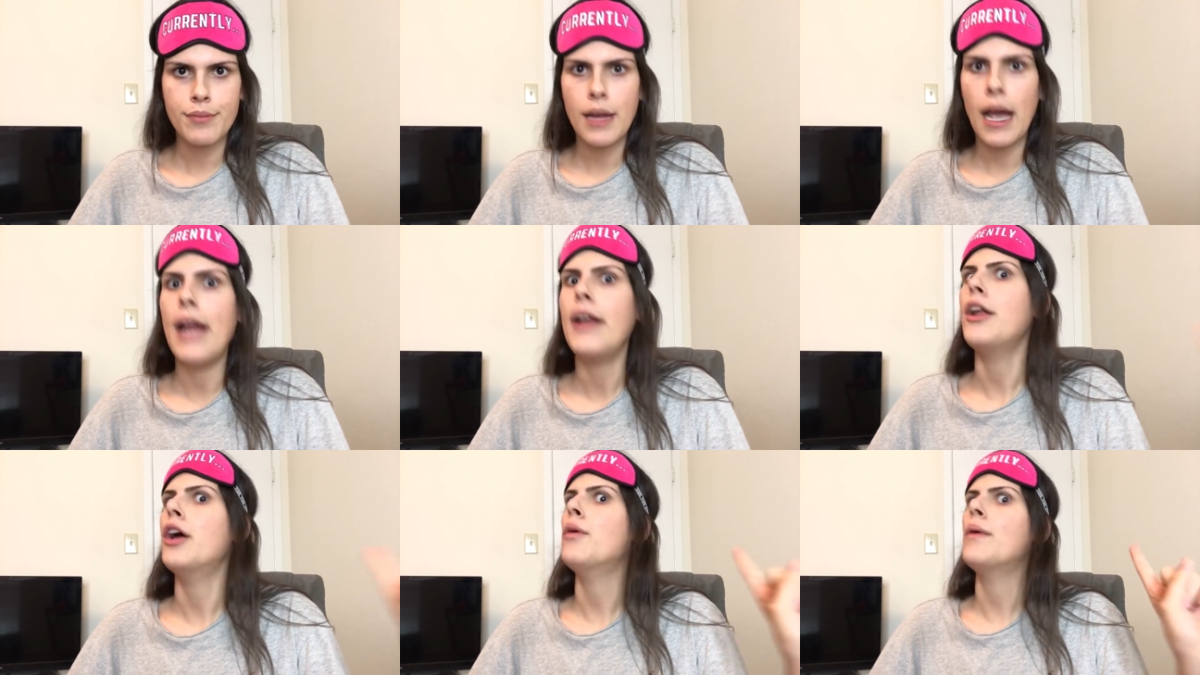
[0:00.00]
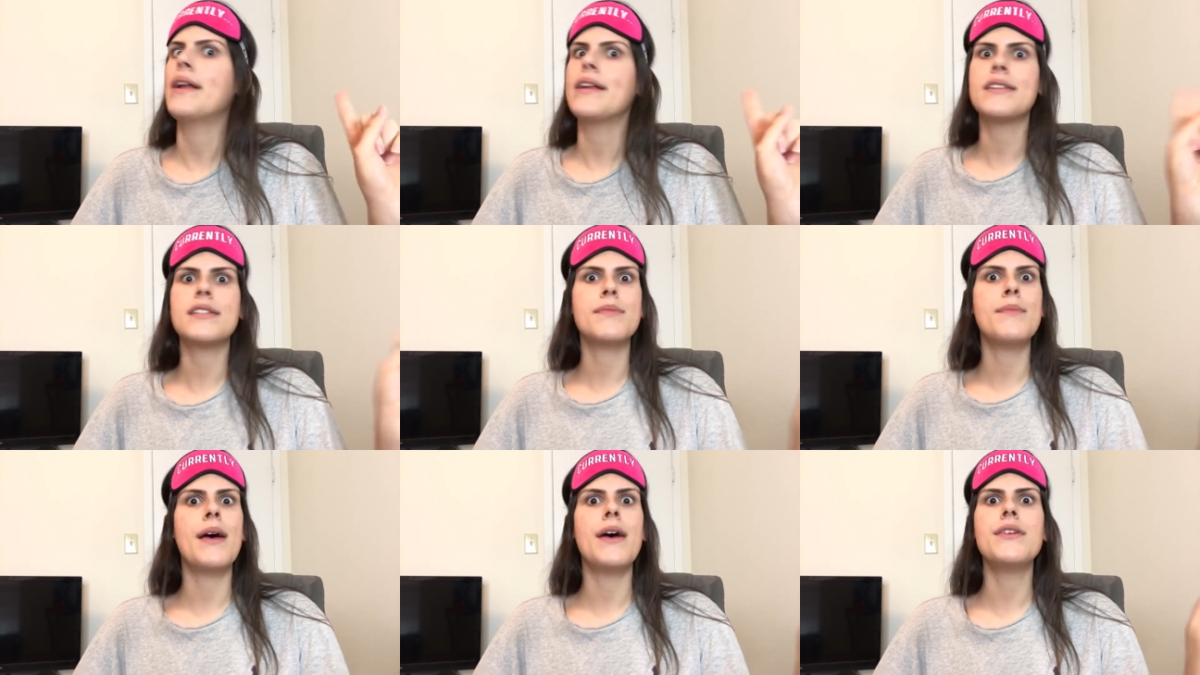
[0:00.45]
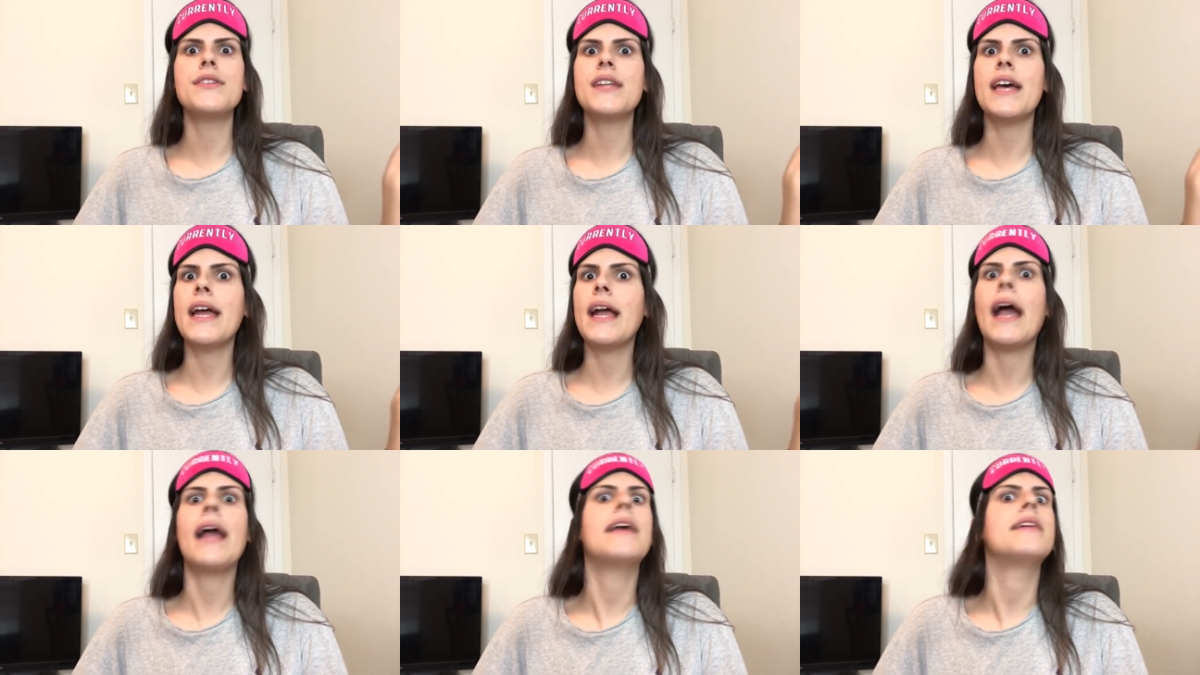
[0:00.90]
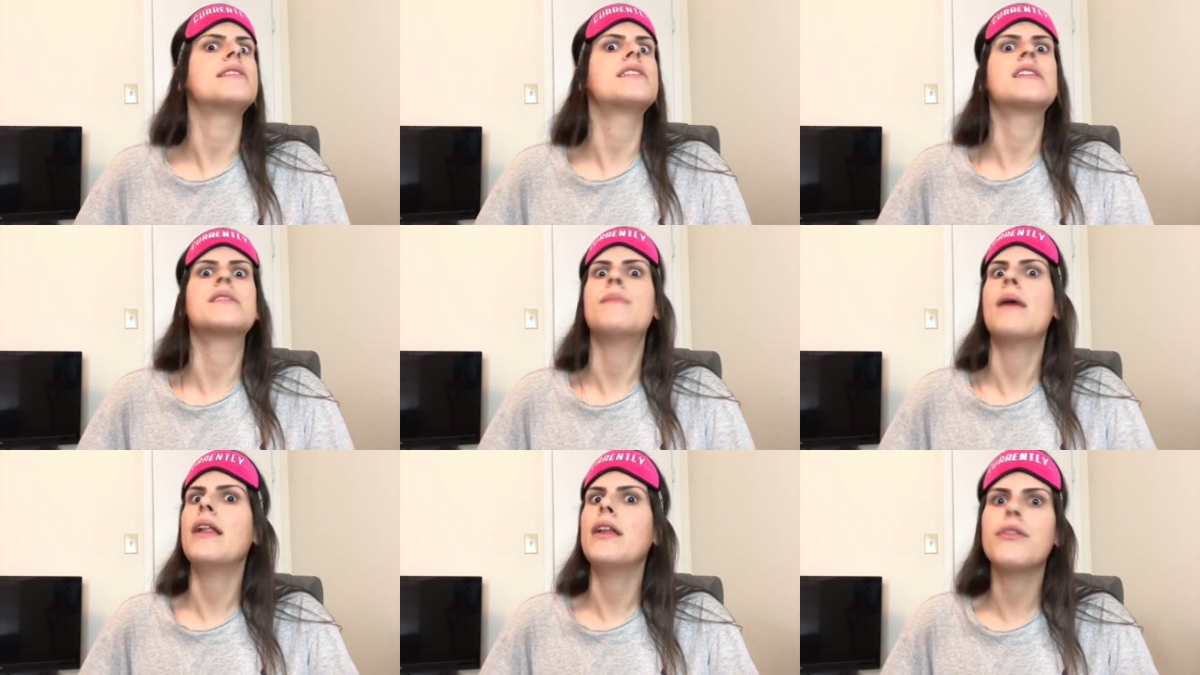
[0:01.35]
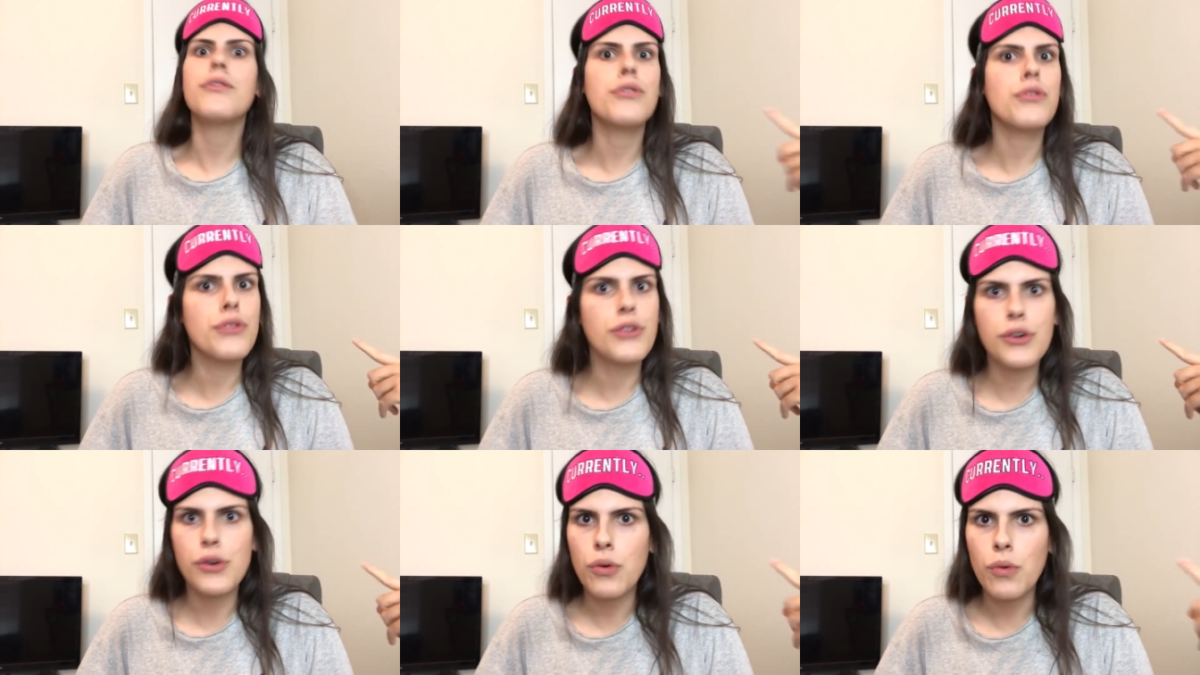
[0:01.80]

I know what it smells like. I can smell it through the